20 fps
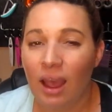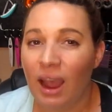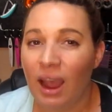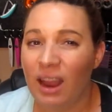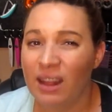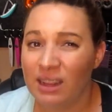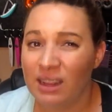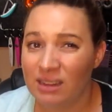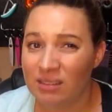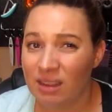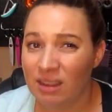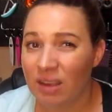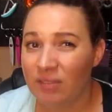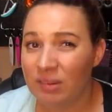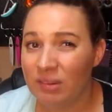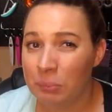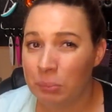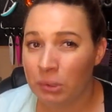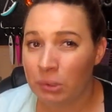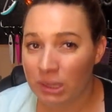I like to
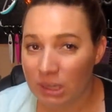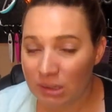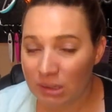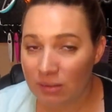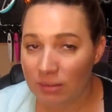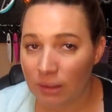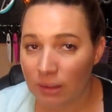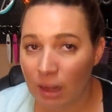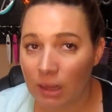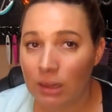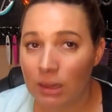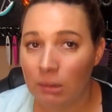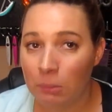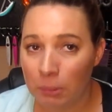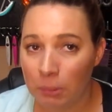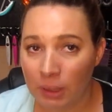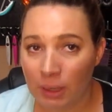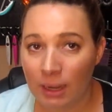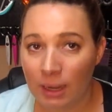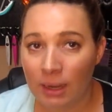have a pretty solid
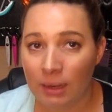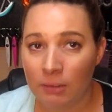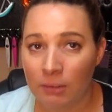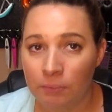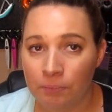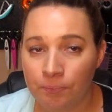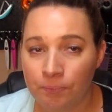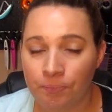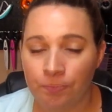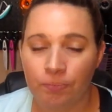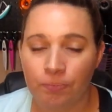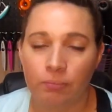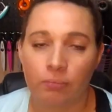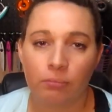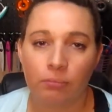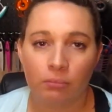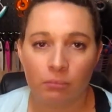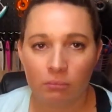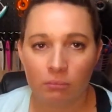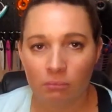plan,
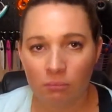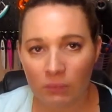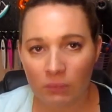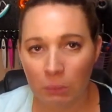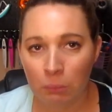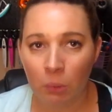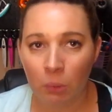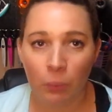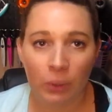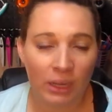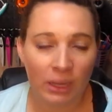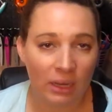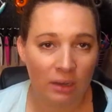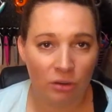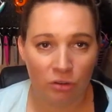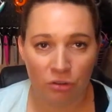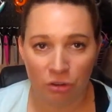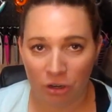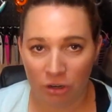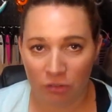but we can
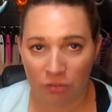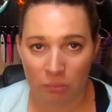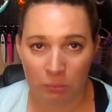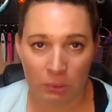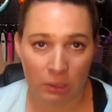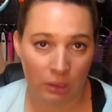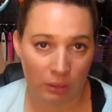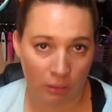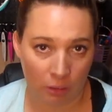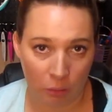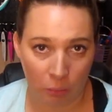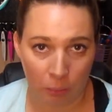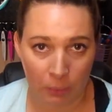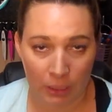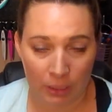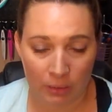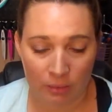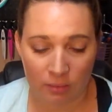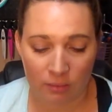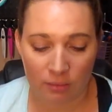deter from it a little
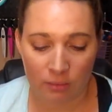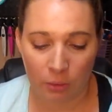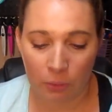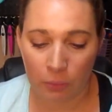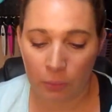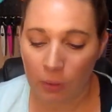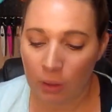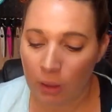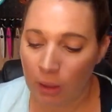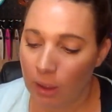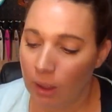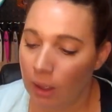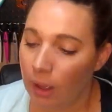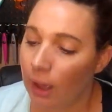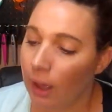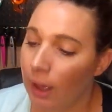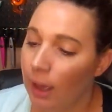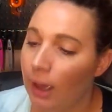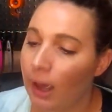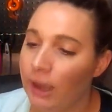bit. So
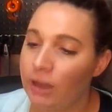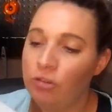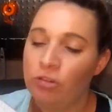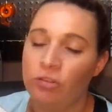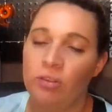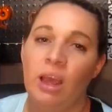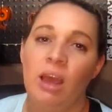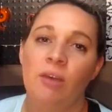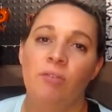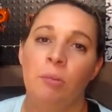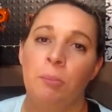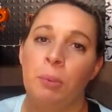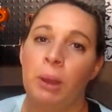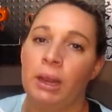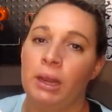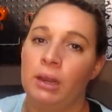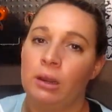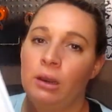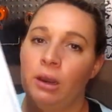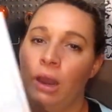I just have a
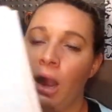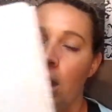binder.